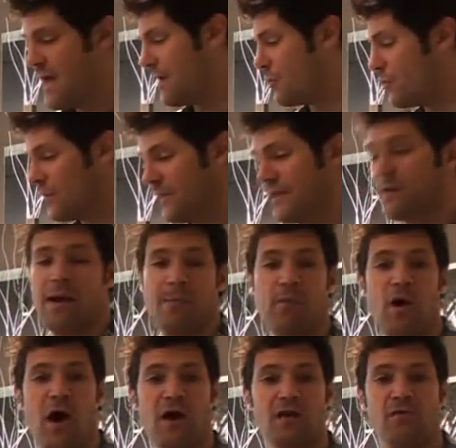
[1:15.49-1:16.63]
and a really great
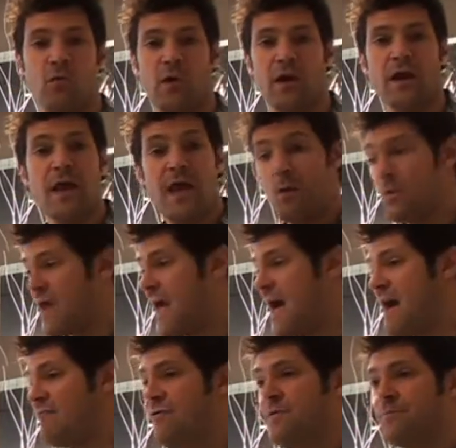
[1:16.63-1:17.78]
product for it. And we
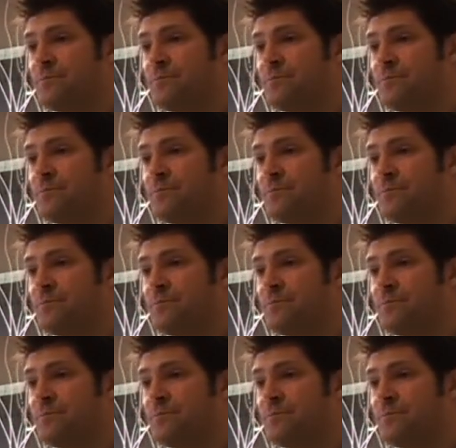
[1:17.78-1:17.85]
have